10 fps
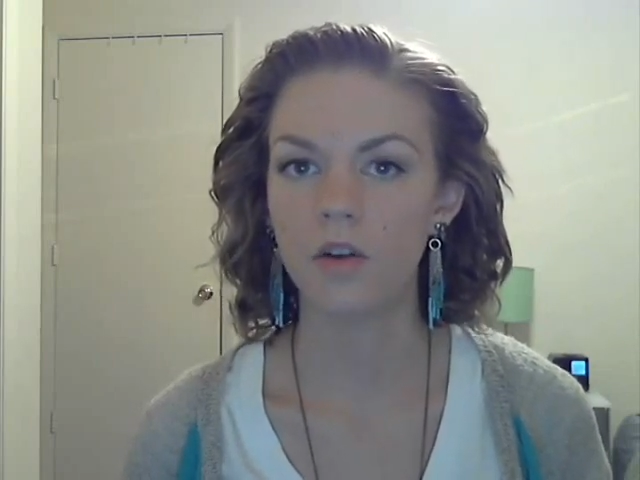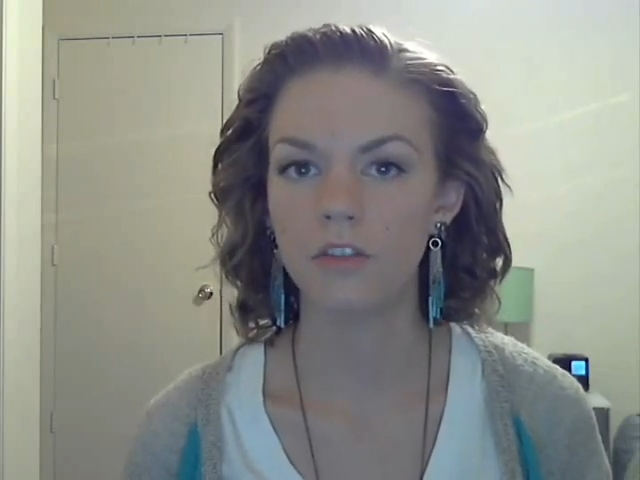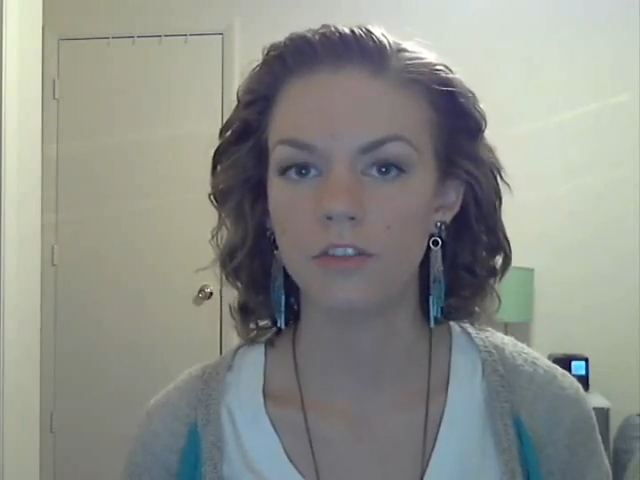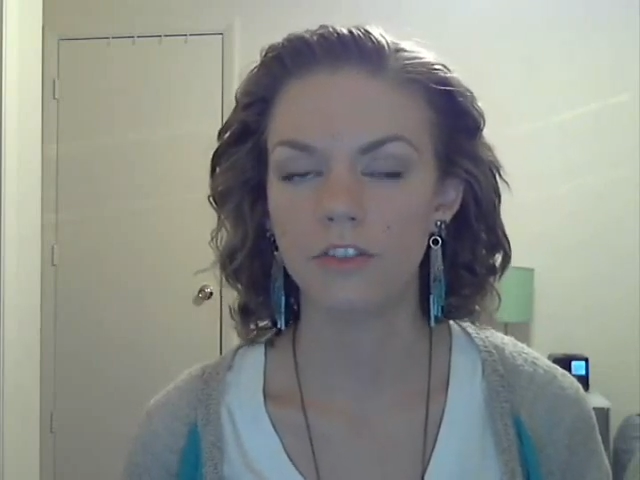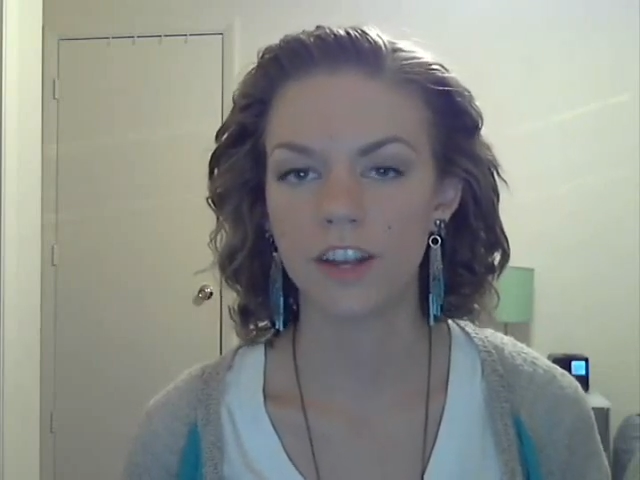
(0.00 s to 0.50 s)

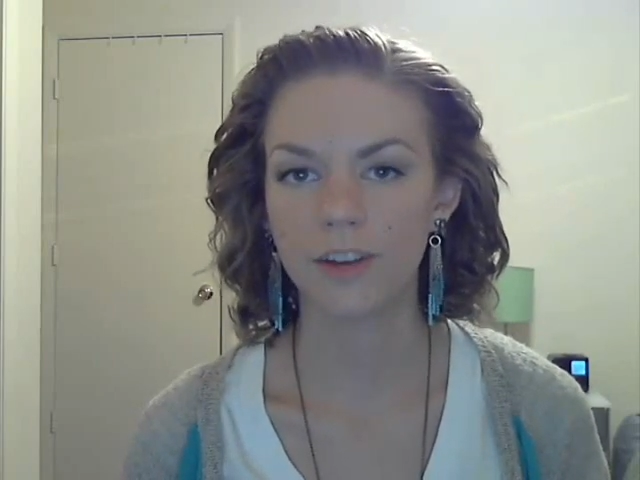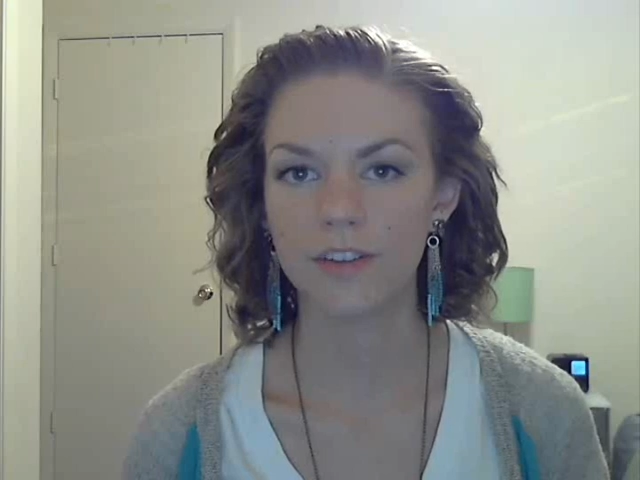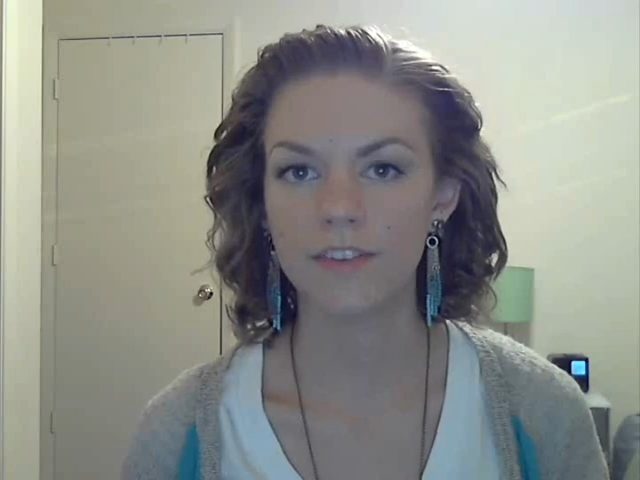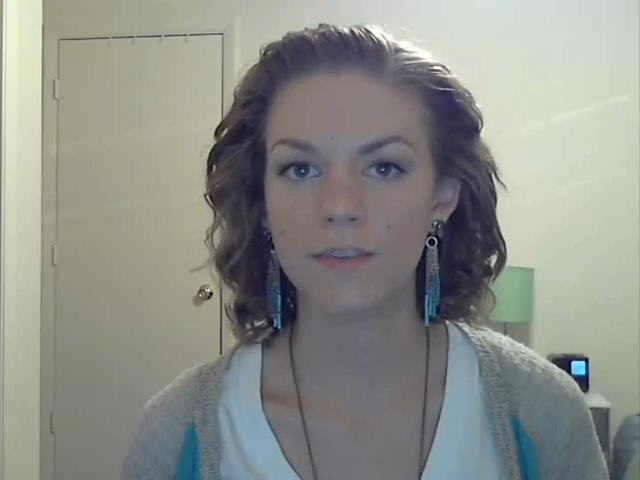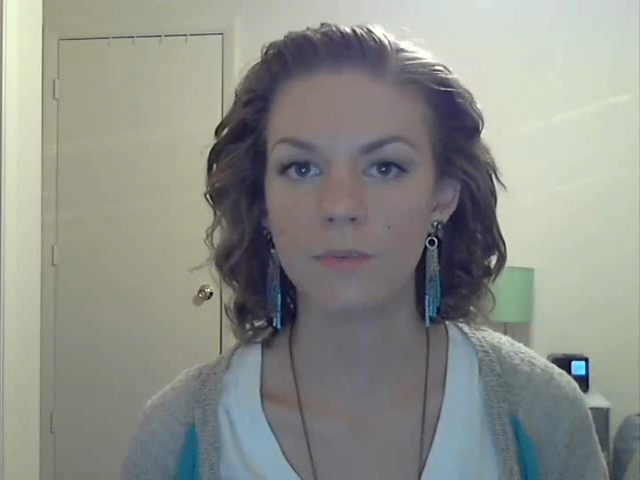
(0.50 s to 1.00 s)
or
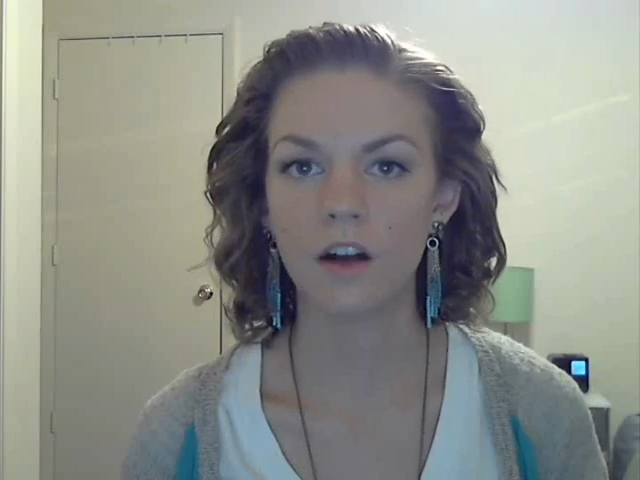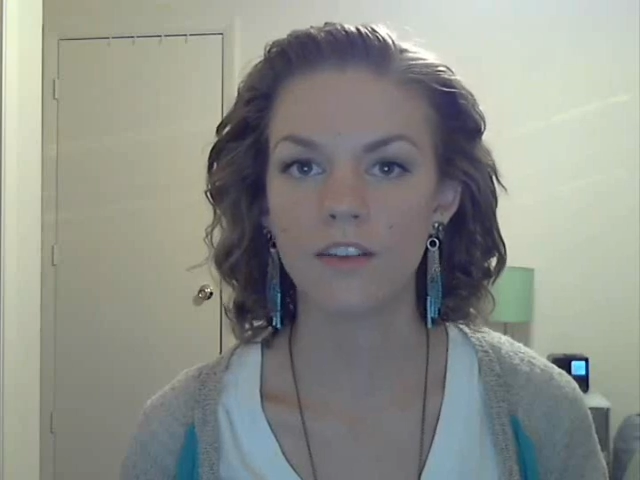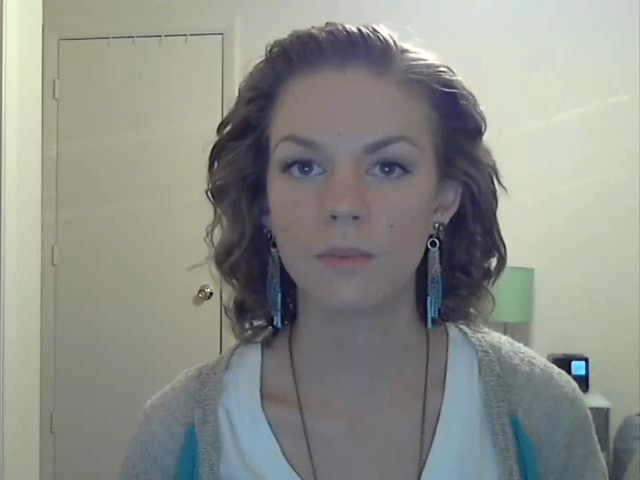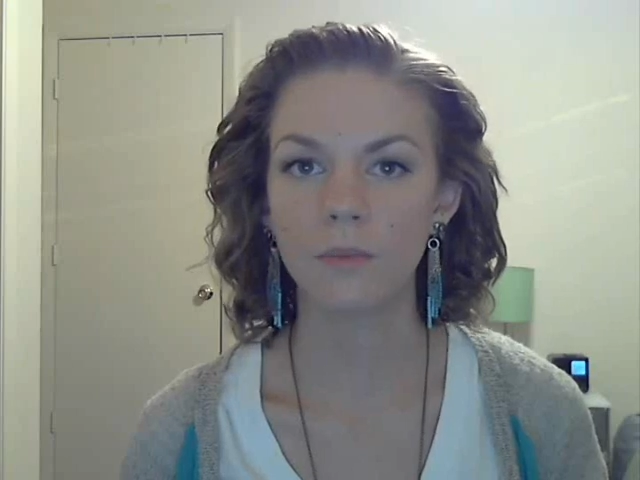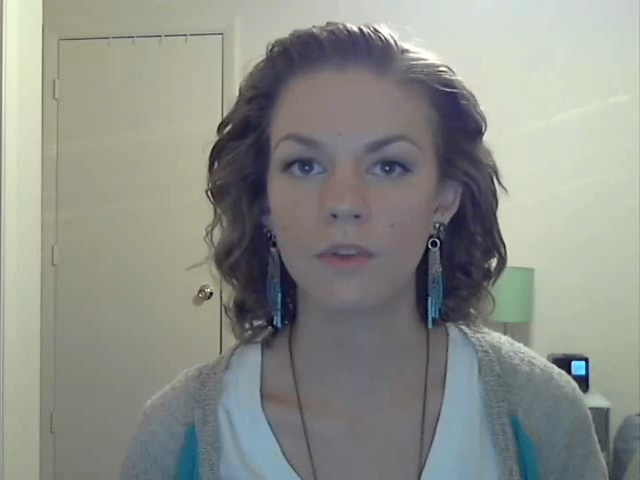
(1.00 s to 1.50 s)
fragrance as
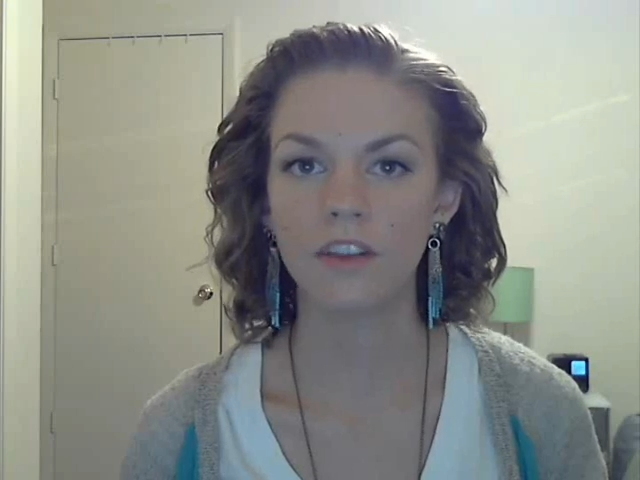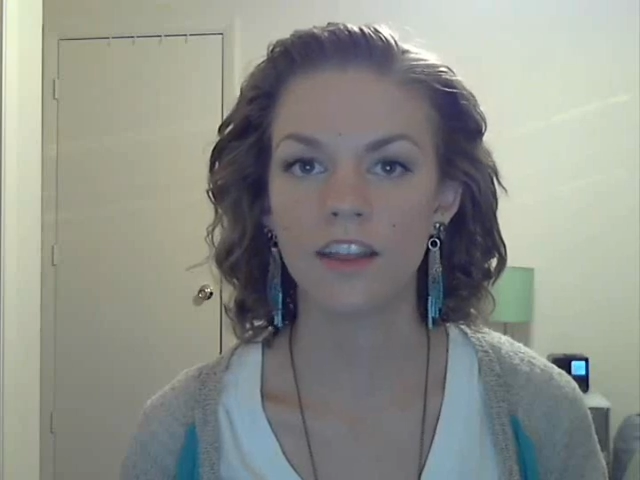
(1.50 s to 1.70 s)
possible,